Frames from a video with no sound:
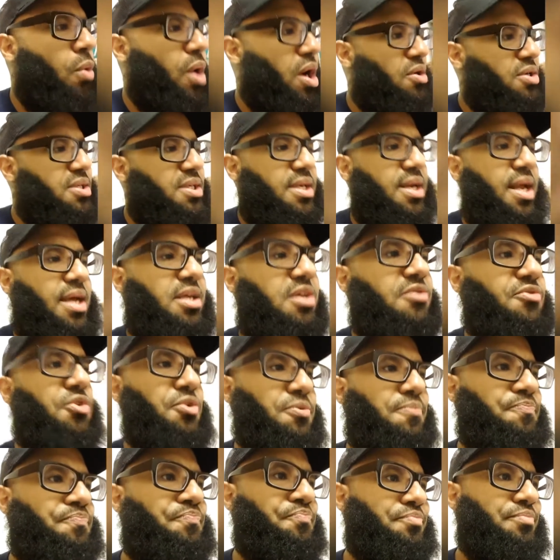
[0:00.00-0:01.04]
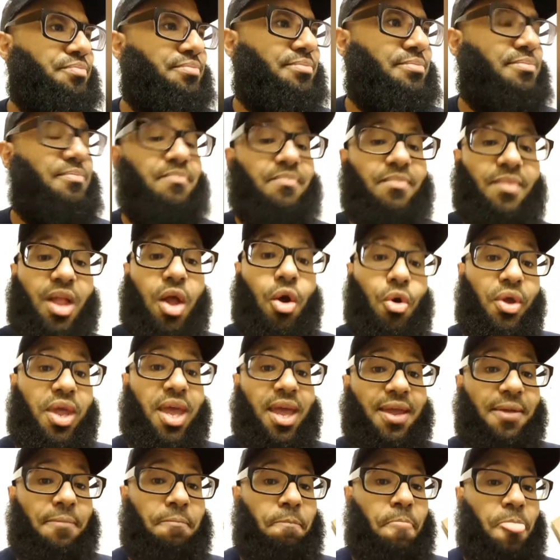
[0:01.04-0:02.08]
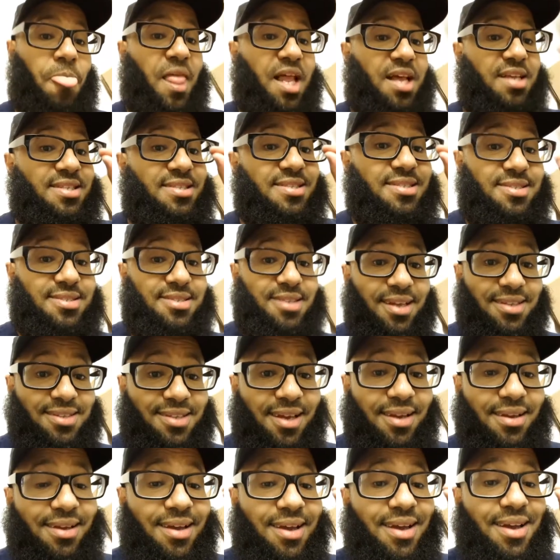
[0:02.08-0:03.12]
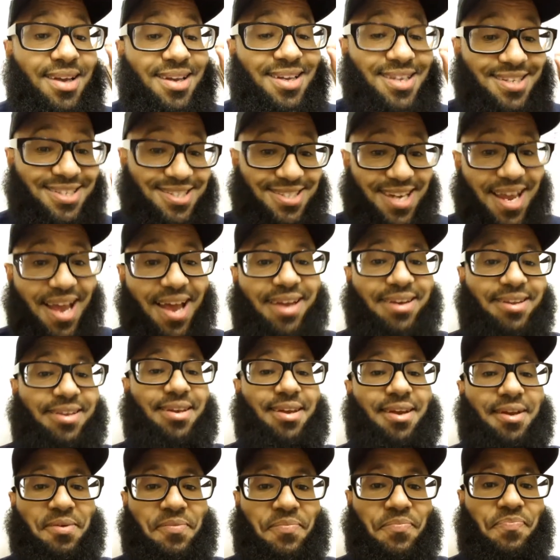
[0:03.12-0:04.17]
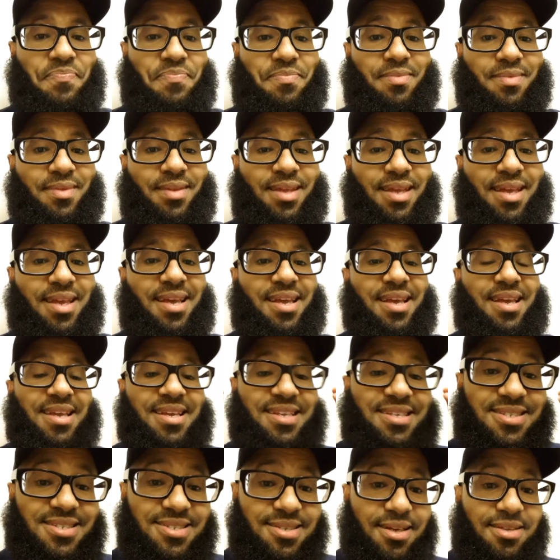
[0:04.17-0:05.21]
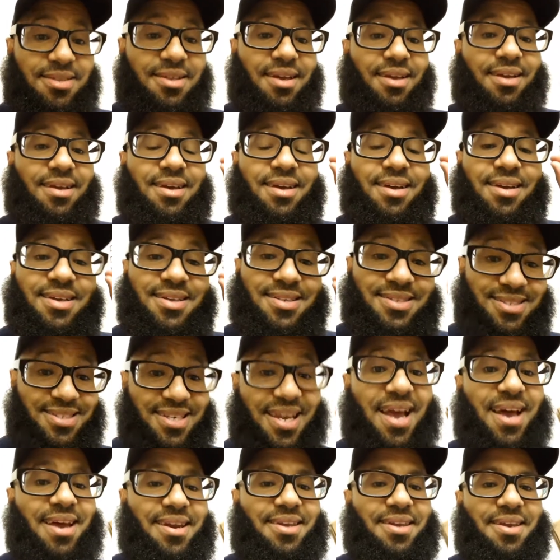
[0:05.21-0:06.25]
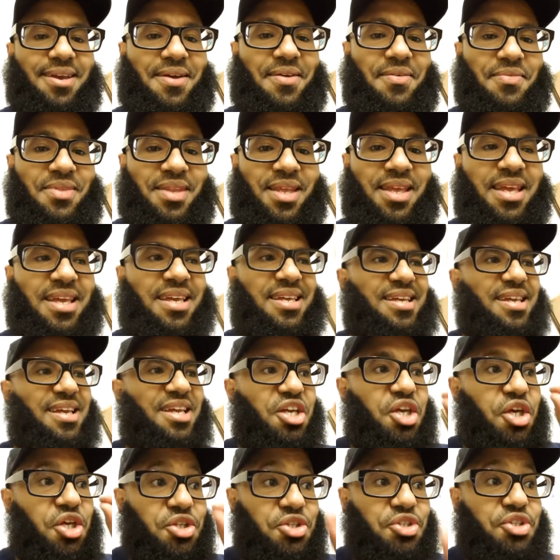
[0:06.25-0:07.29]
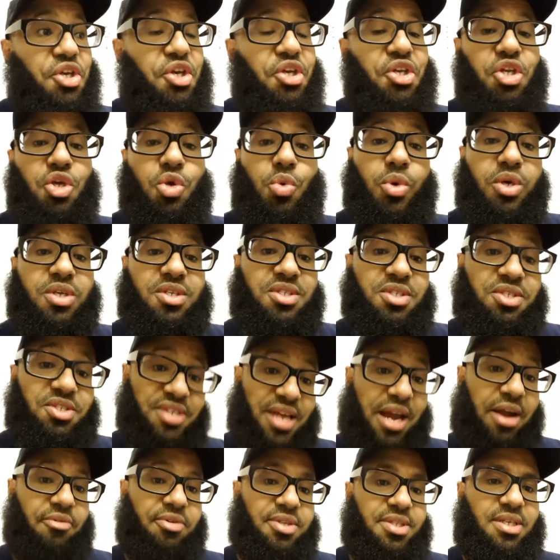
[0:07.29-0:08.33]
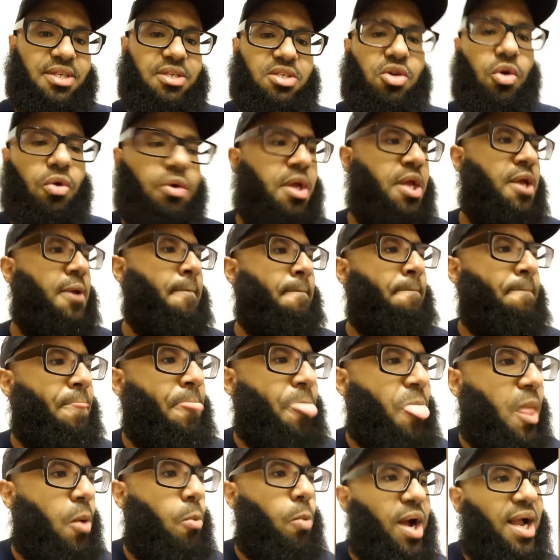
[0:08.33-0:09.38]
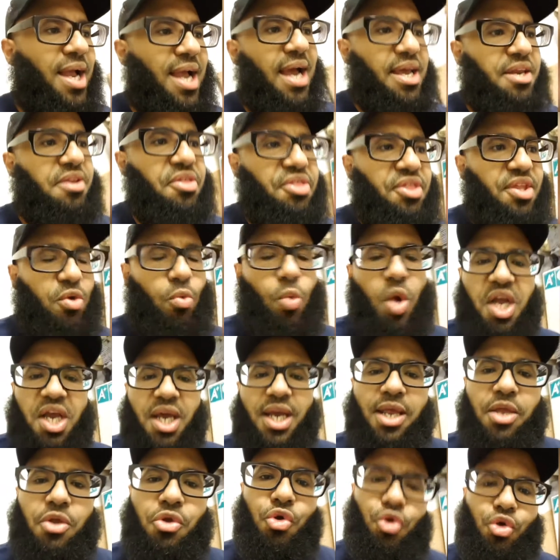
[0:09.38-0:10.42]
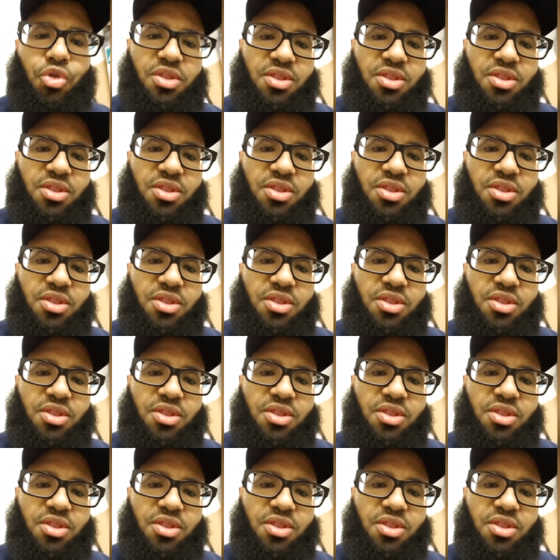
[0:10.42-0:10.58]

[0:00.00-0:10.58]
What else can I give you? Okay. Sadaqah jariyah. Sadaqah jariyah. Continuous charity. So what kind of thing, what kind of